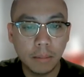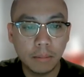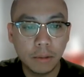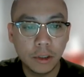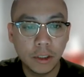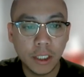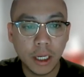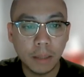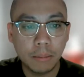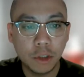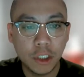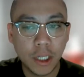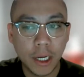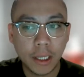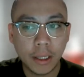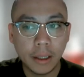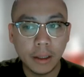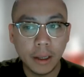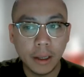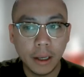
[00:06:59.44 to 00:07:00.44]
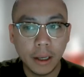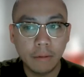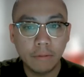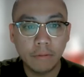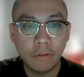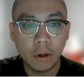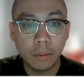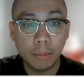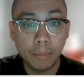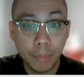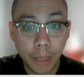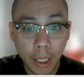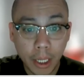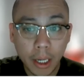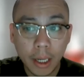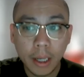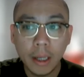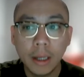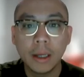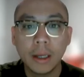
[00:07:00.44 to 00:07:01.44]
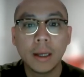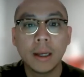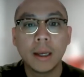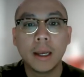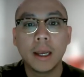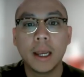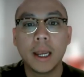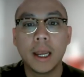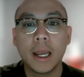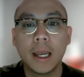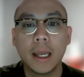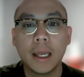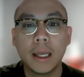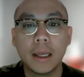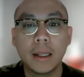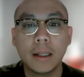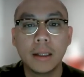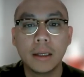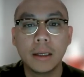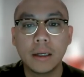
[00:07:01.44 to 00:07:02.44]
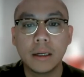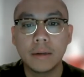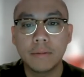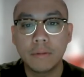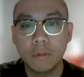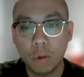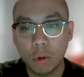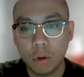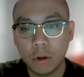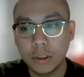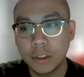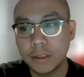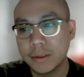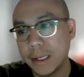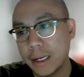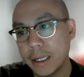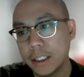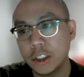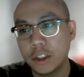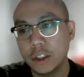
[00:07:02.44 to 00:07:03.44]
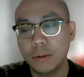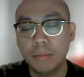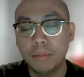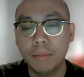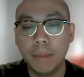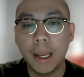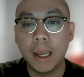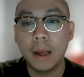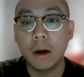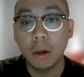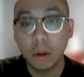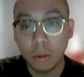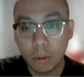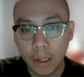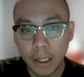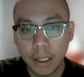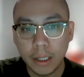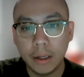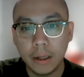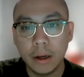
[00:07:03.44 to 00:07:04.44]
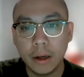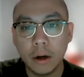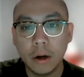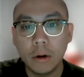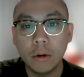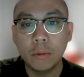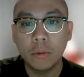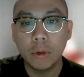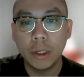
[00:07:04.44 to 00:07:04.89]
subject and verb be, and of course, as you may already know,